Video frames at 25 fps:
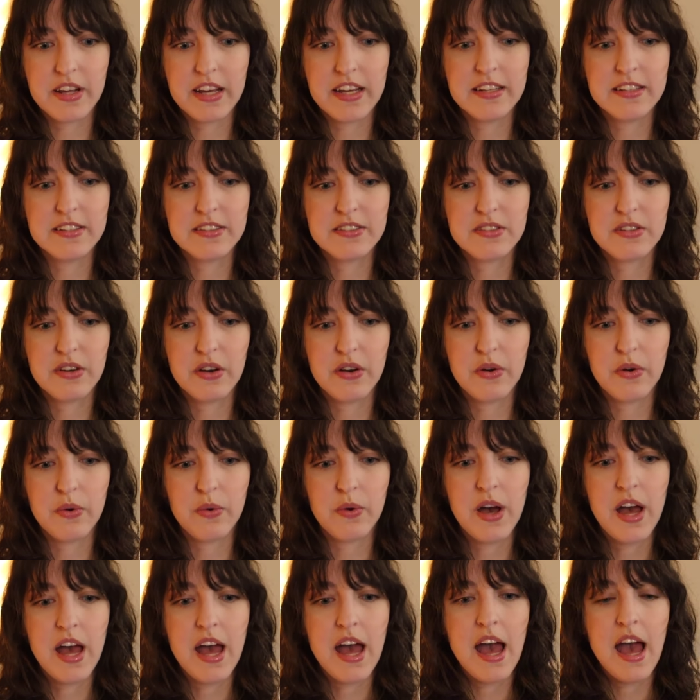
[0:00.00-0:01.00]
And
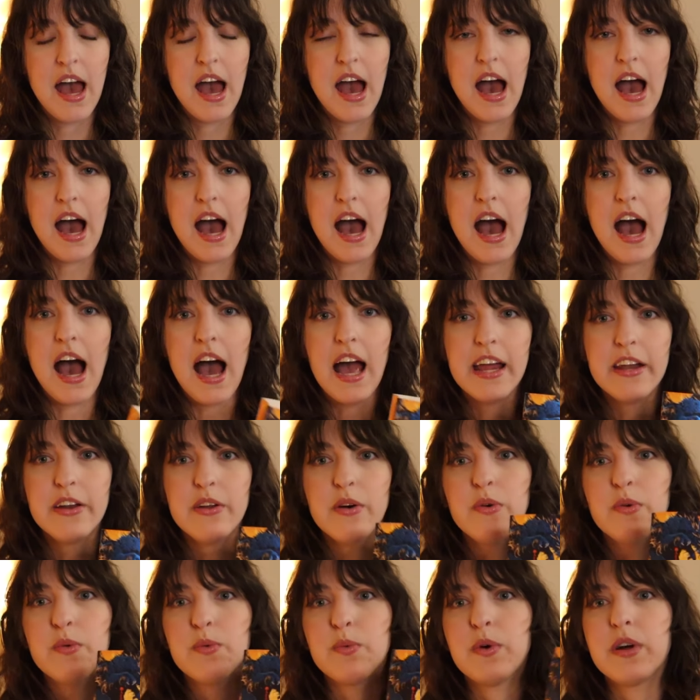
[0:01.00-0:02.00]
so I
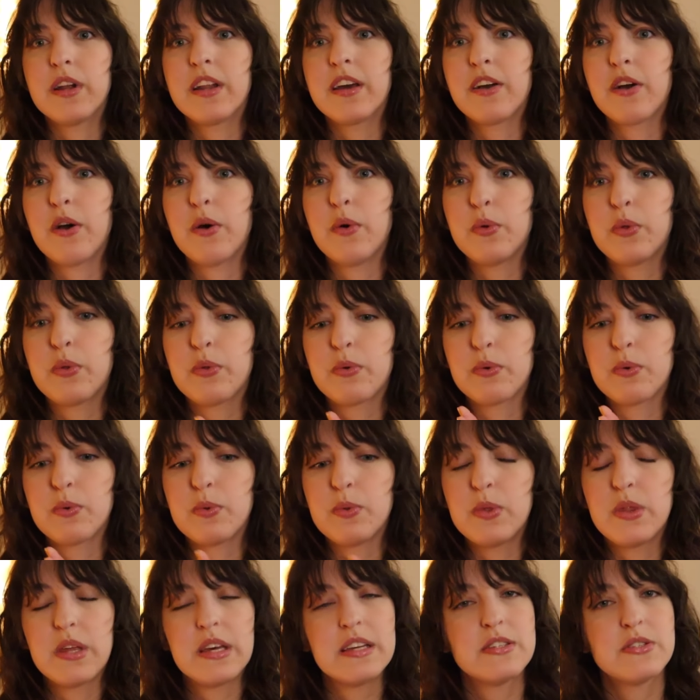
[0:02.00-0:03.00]
don't want to go
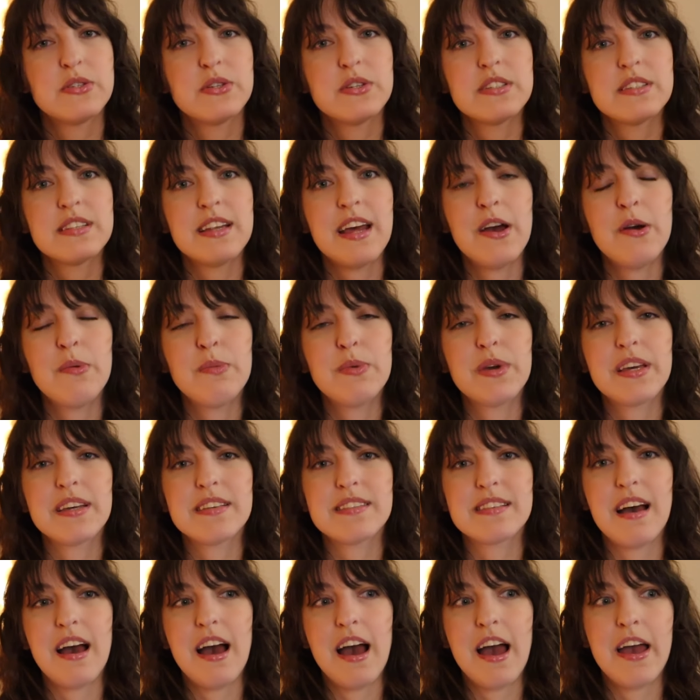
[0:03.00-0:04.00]
through this just now
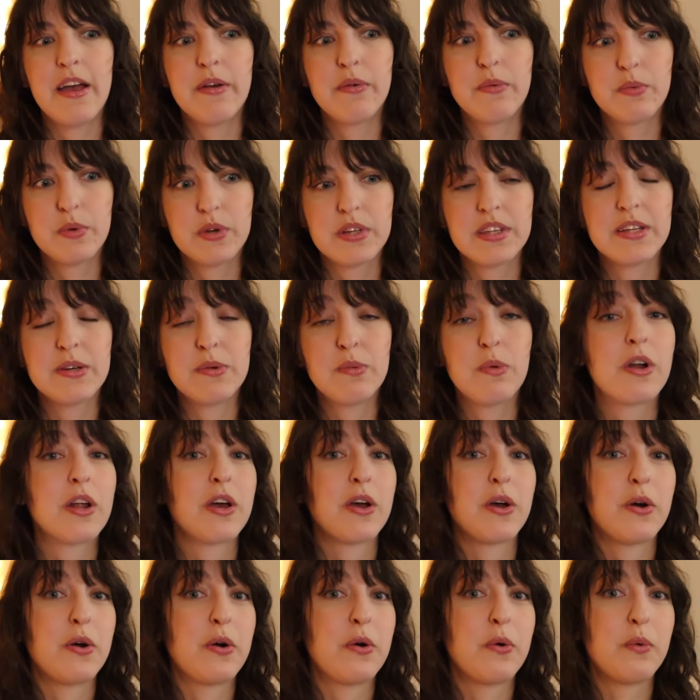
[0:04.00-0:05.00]
because I really want to
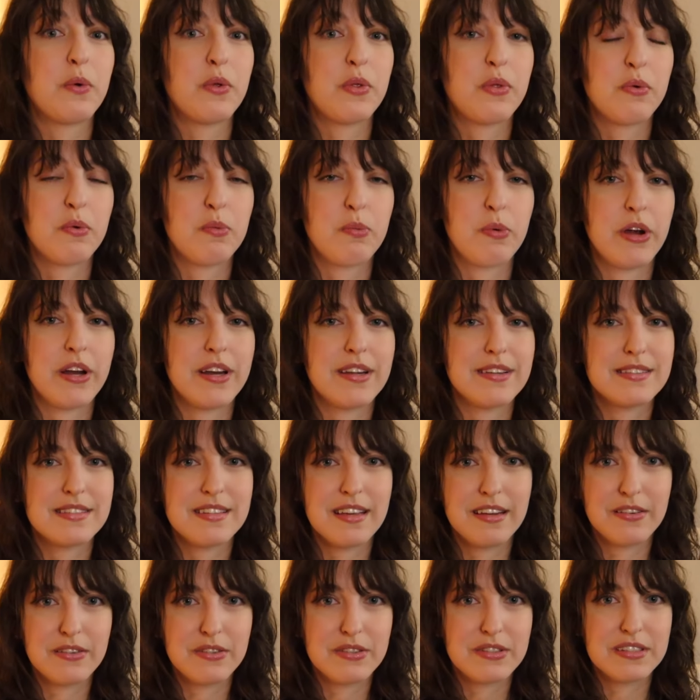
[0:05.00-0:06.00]
go through Brandon
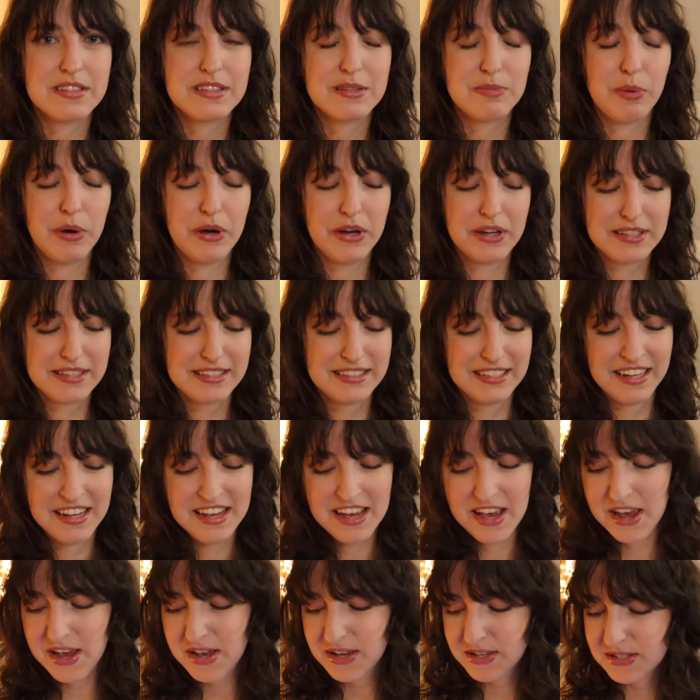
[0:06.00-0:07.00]
Sanderson's books.
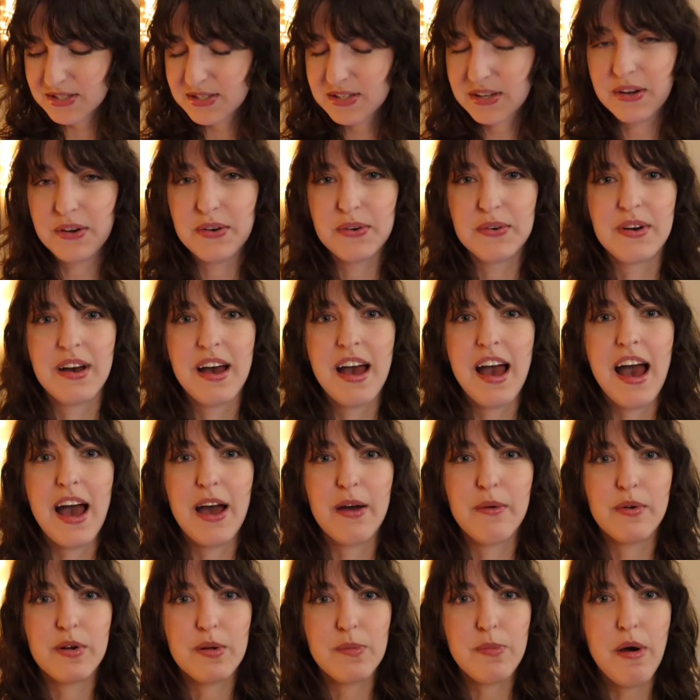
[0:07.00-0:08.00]
So I
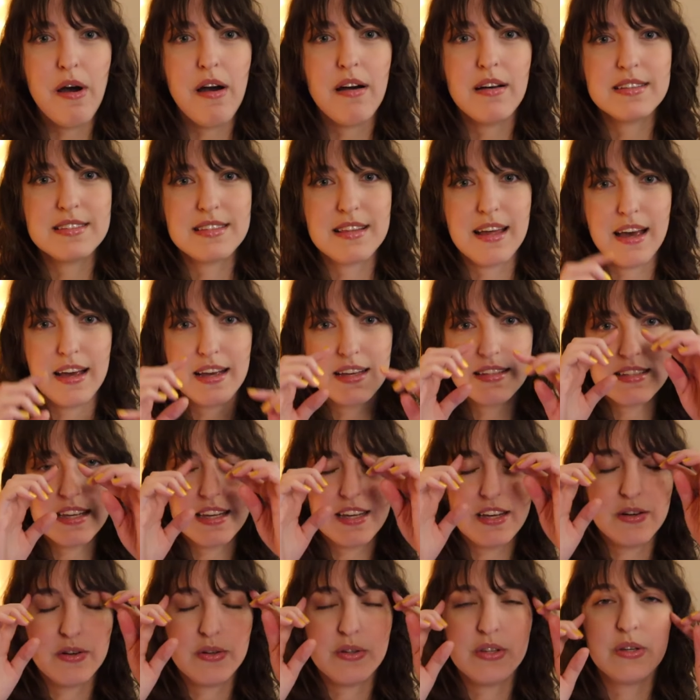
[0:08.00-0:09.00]
want to pause that because I
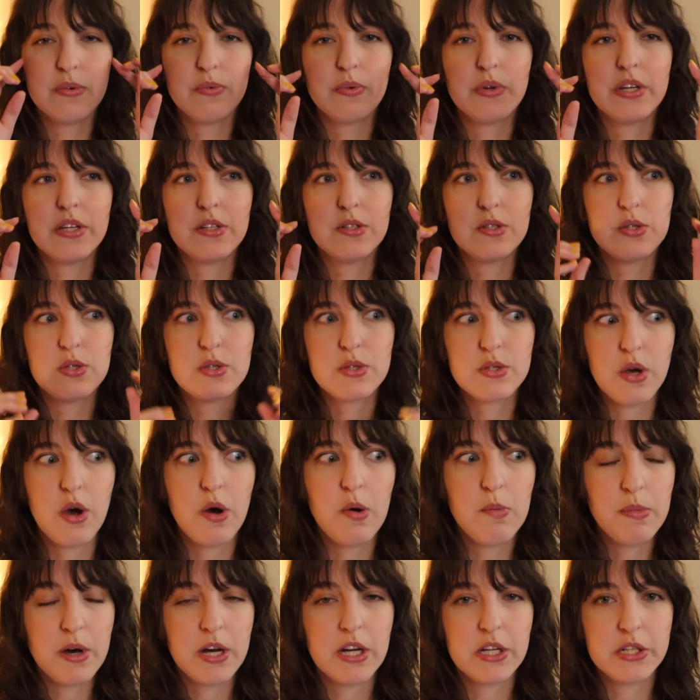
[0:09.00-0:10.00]
can only read so
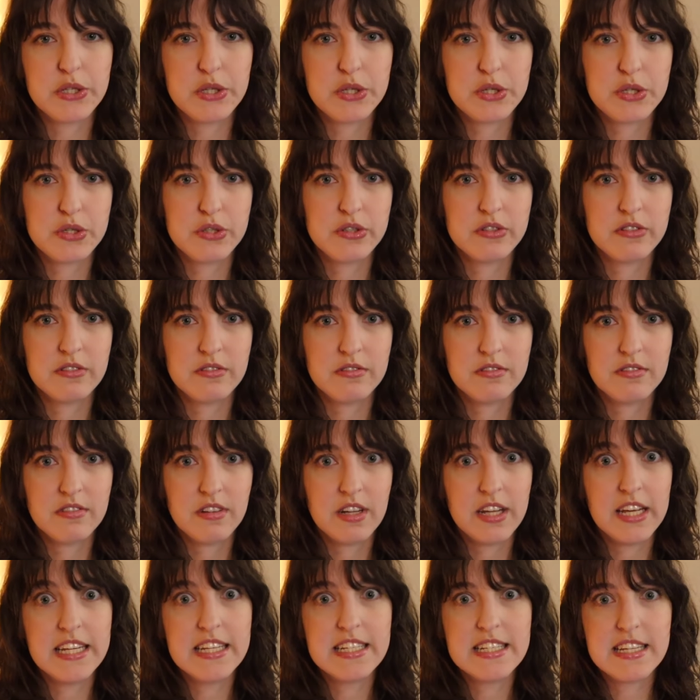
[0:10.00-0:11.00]
much
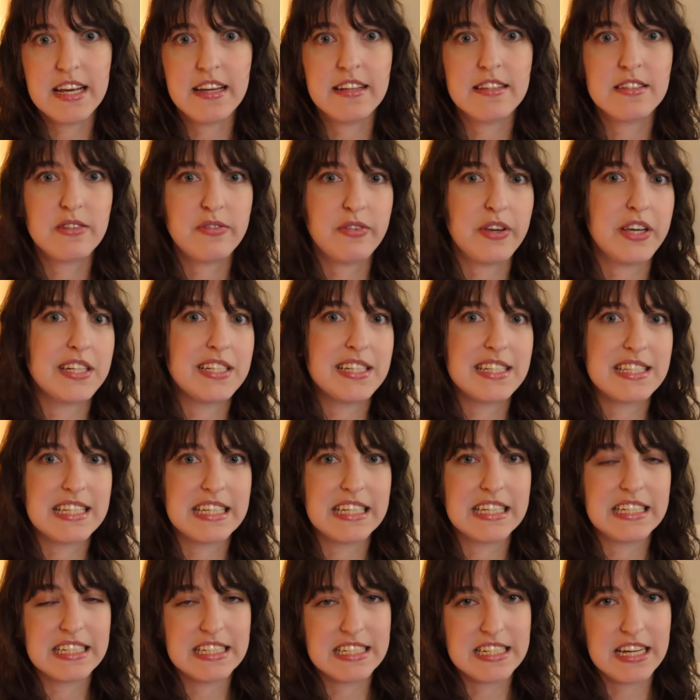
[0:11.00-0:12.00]
intense fantasy
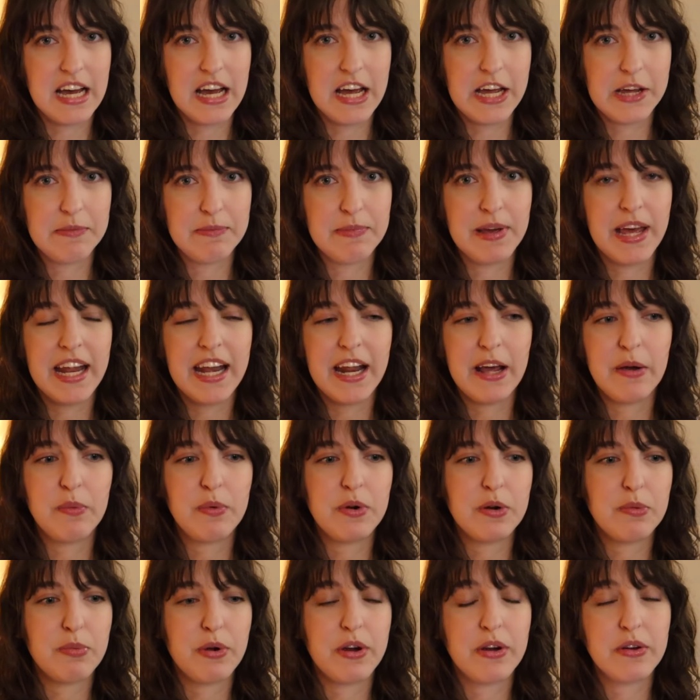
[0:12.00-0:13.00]
at a time, and I
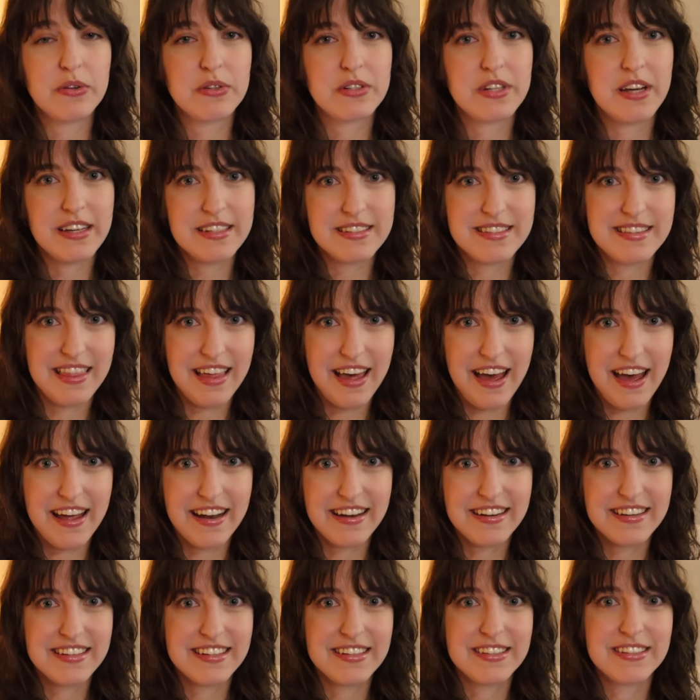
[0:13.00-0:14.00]
want to prioritize that
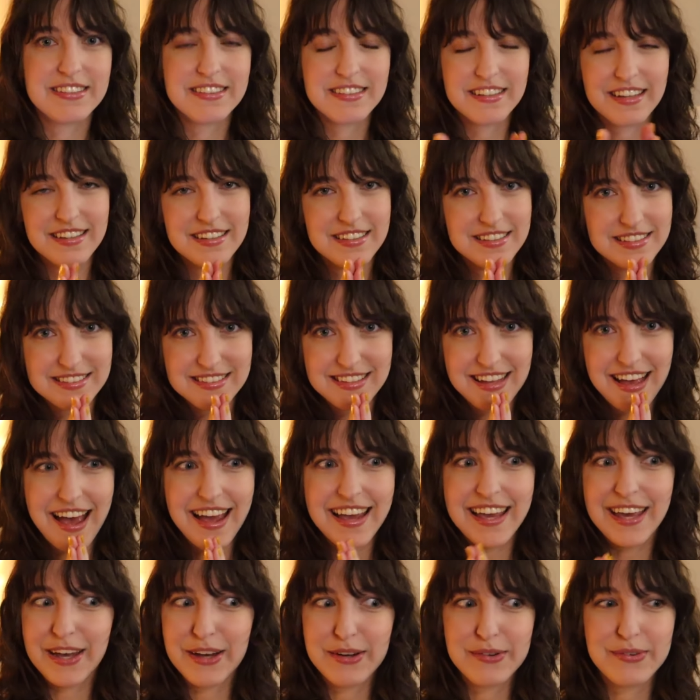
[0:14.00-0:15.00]
because I
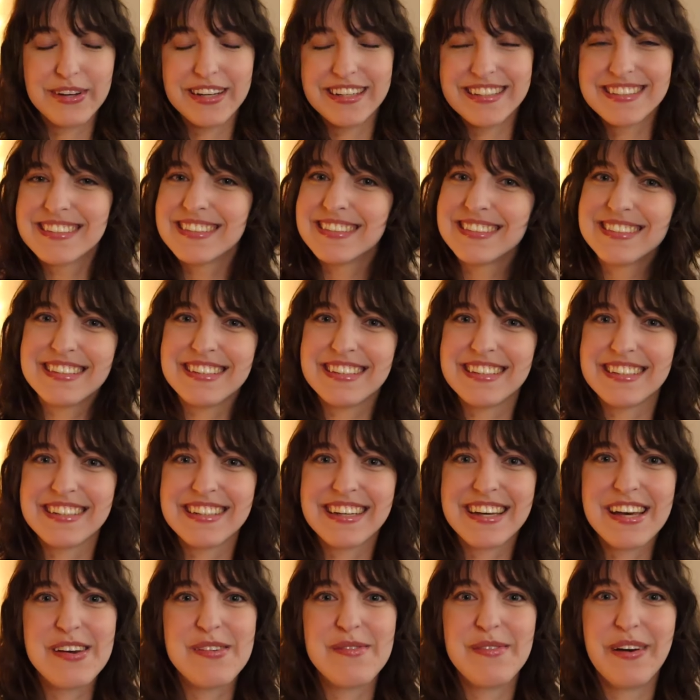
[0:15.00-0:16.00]
can't wait to see
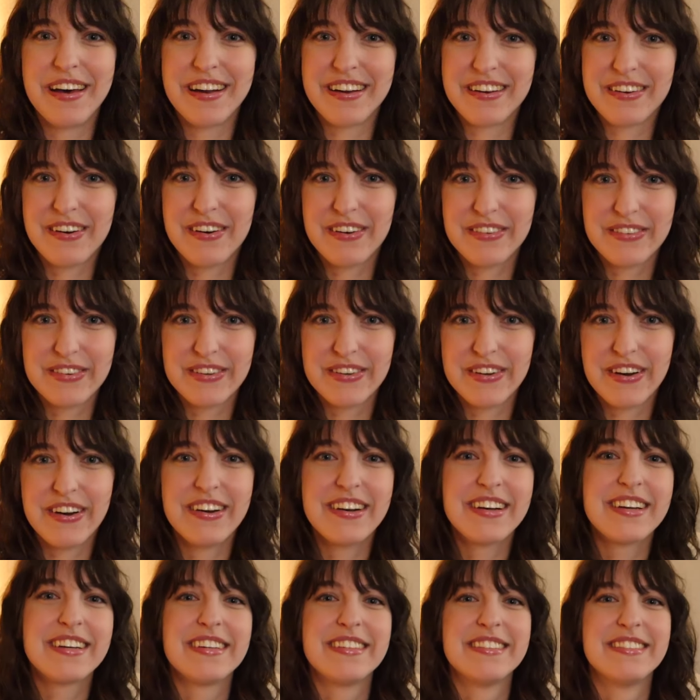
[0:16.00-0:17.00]
him at an author
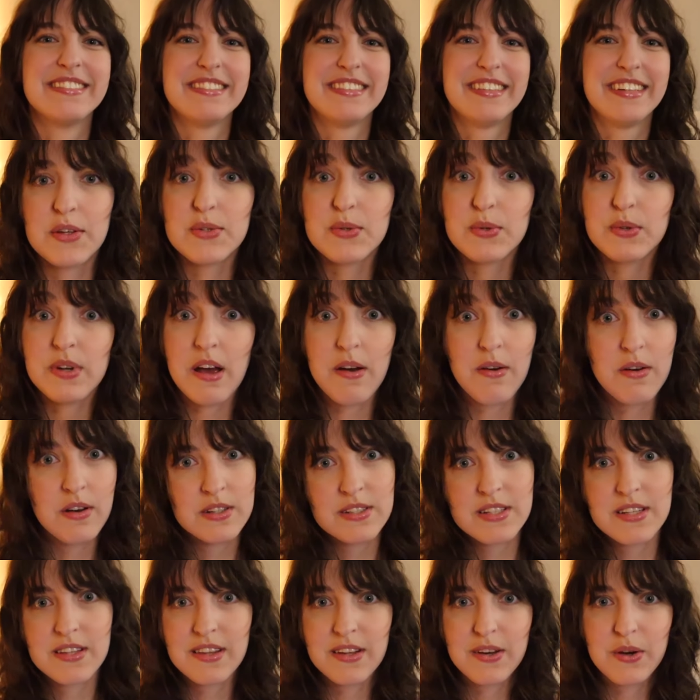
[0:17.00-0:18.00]
talk. So now on
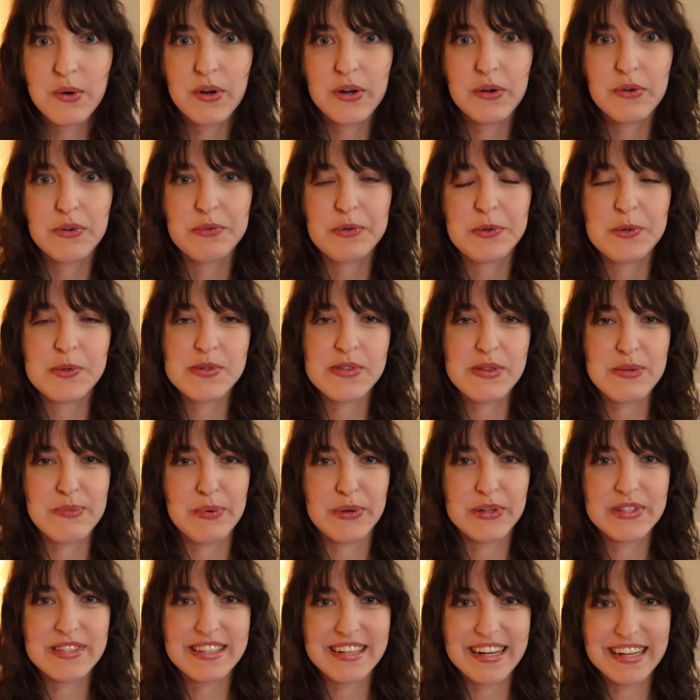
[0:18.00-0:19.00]
to the quick reviews of the
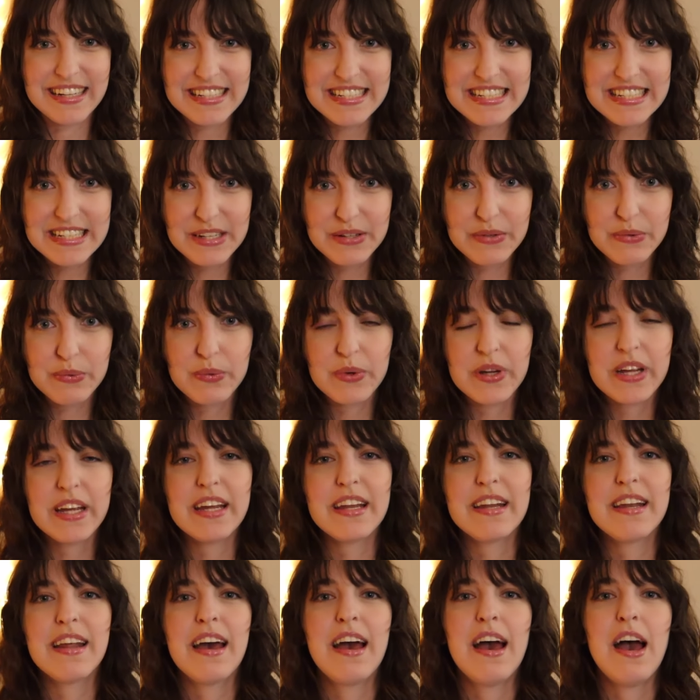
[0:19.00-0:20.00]
books that I did
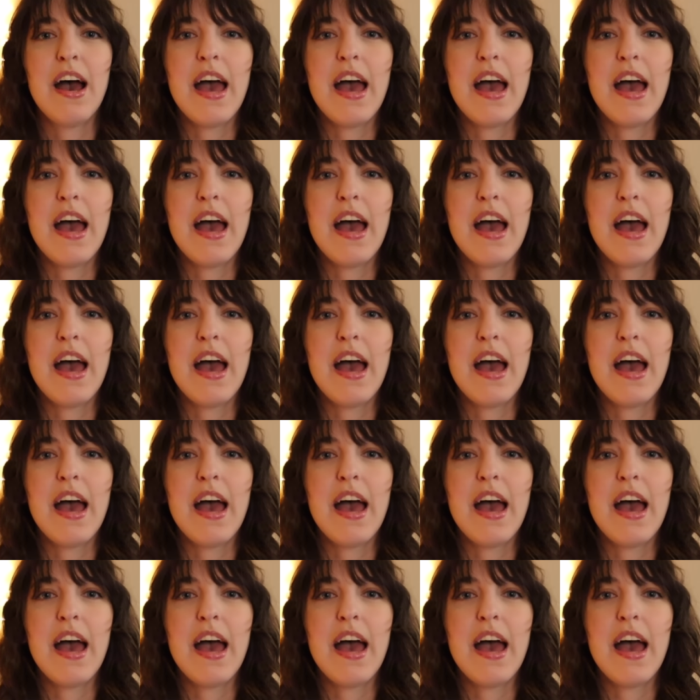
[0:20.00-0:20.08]
read.